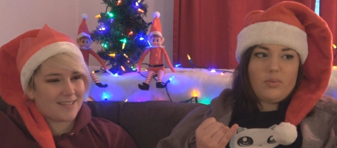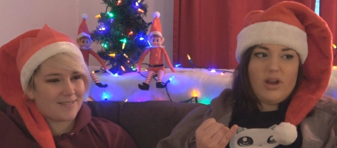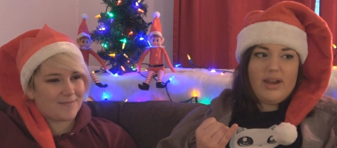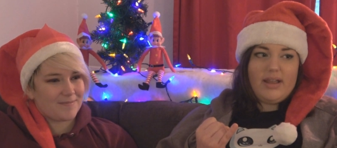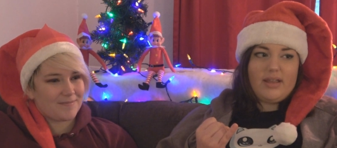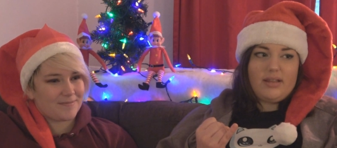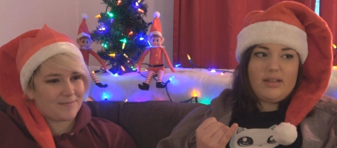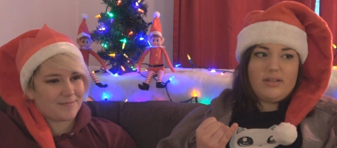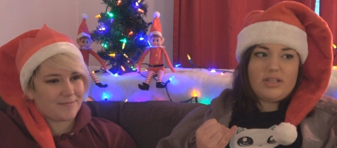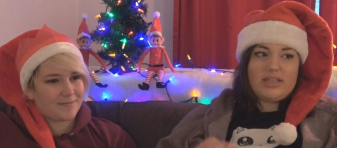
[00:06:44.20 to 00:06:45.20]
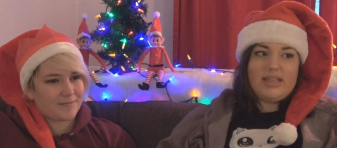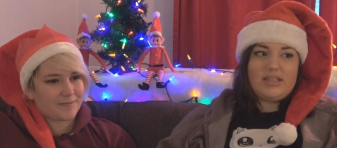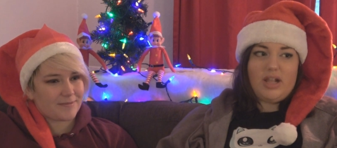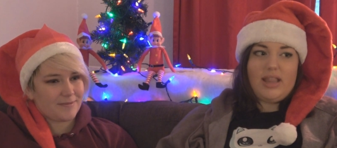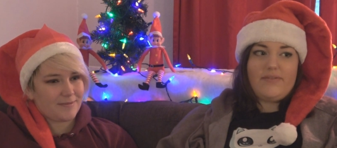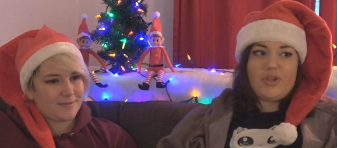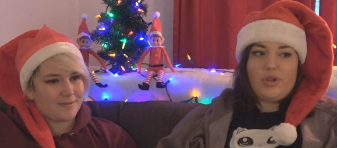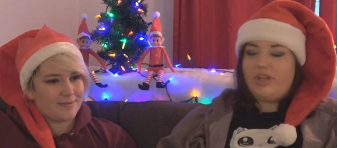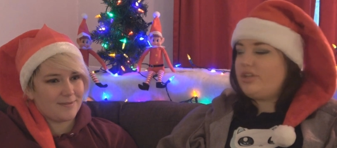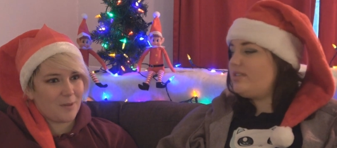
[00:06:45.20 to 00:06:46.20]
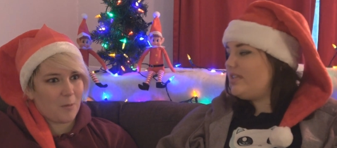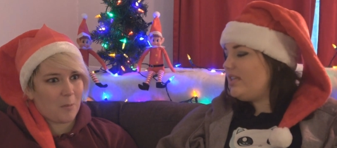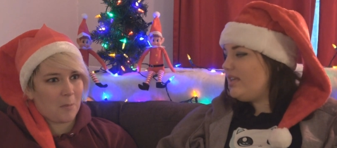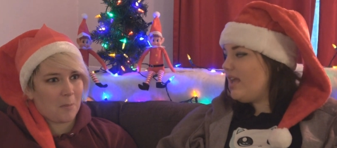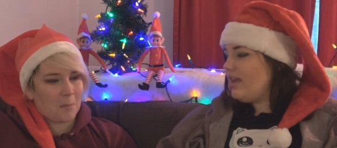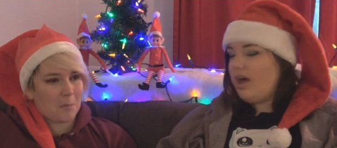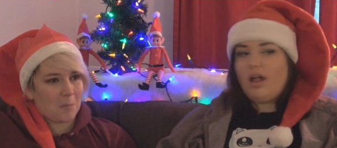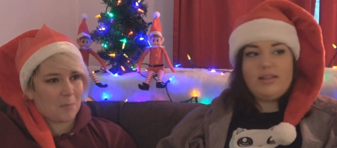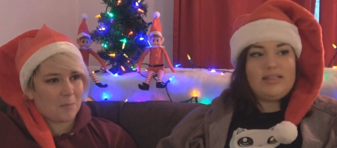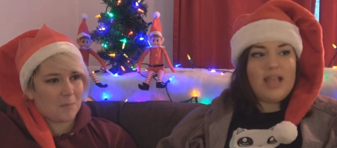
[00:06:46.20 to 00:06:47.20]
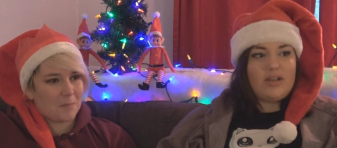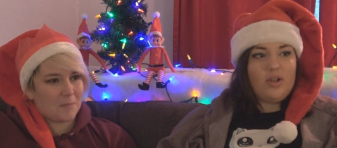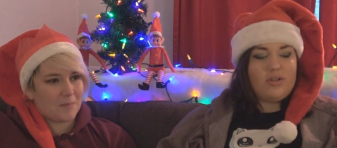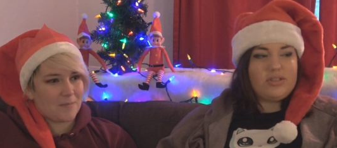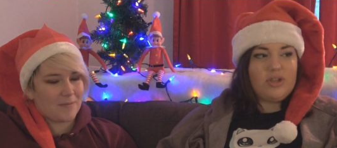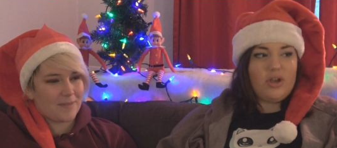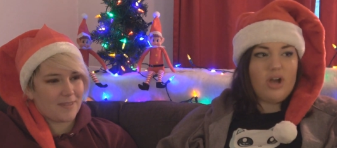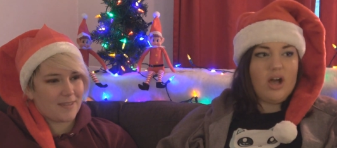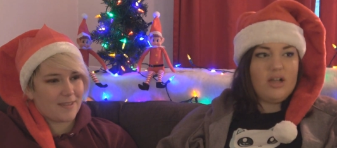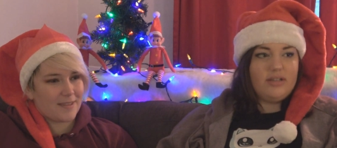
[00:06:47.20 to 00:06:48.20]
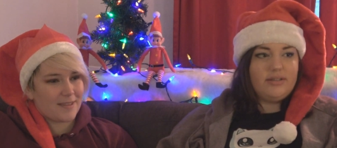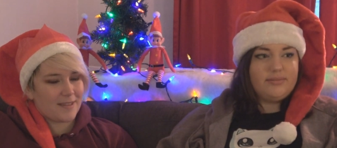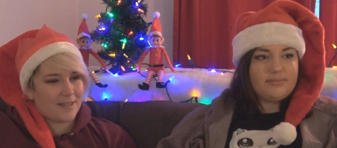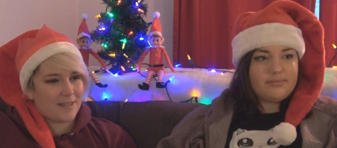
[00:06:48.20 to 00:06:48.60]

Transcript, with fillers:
Speaker 1: Where the kids are left alone in the city and all the adults are gone.